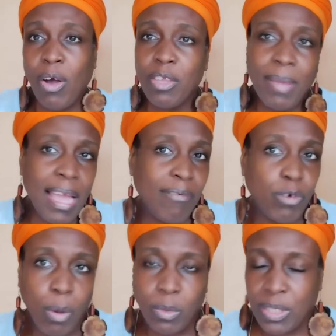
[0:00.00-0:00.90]
Or you may
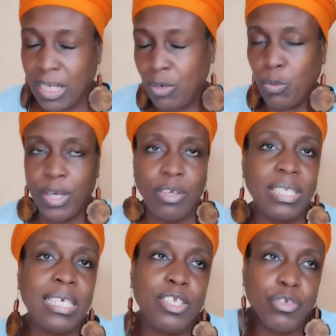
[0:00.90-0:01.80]
have normal skin where
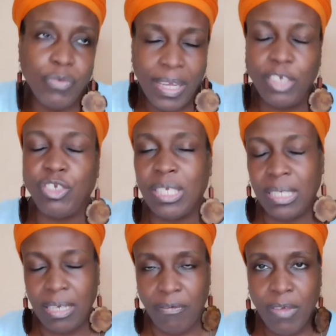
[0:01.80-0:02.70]
your skin is creating
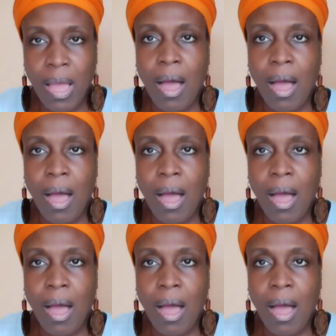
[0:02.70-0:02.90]
just enough